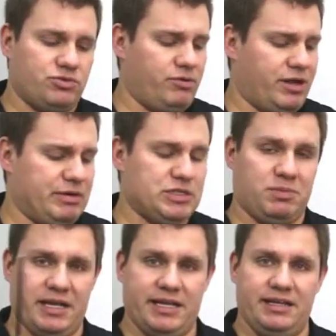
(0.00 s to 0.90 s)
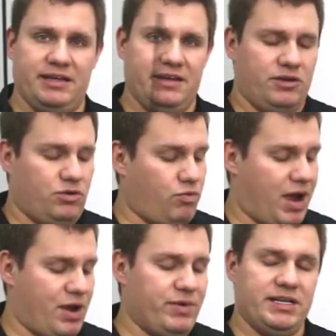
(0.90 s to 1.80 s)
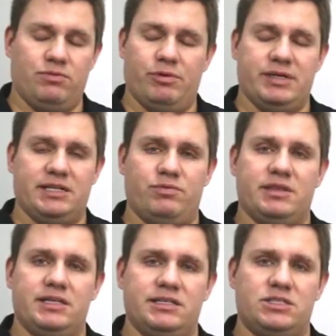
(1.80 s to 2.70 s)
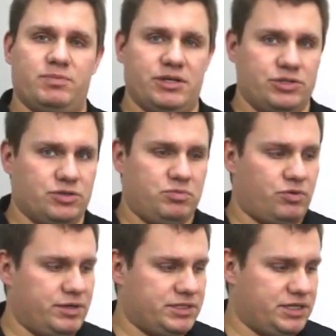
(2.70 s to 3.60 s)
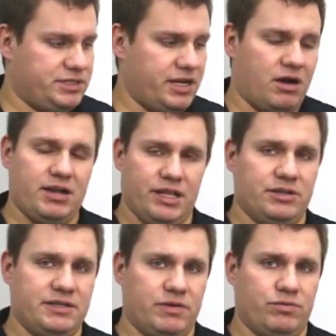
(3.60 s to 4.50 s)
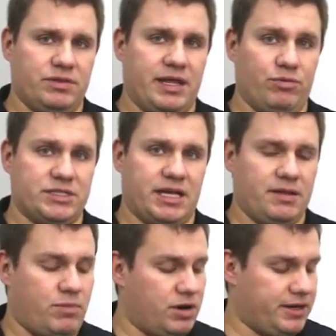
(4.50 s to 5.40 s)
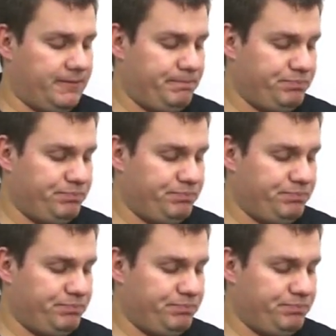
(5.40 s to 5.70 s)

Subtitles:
So we want to explain why we did what we did with these splitter supports, because they are a little different than what's on the market.